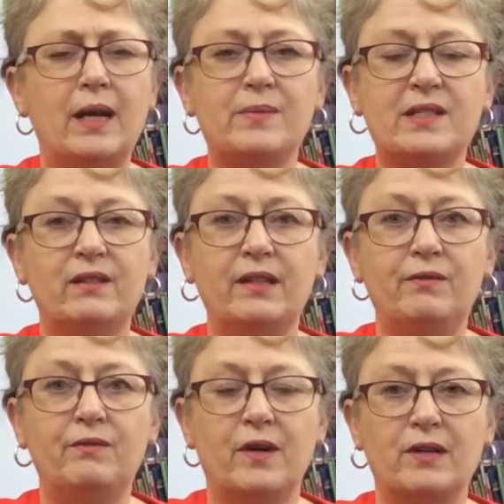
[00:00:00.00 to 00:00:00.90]
absolutely
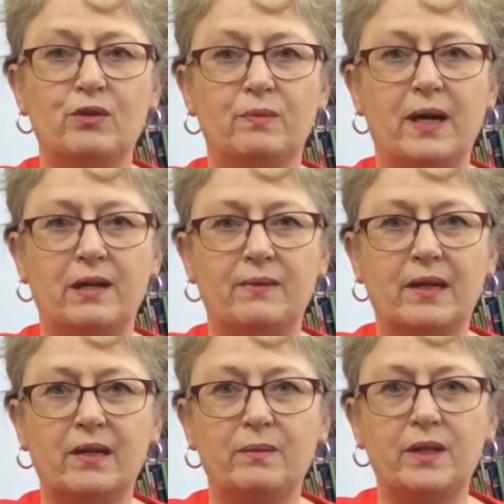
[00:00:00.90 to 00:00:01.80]
vital part of
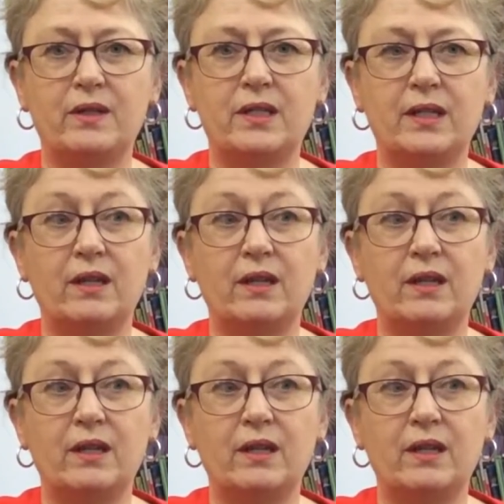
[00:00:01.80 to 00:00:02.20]
our community.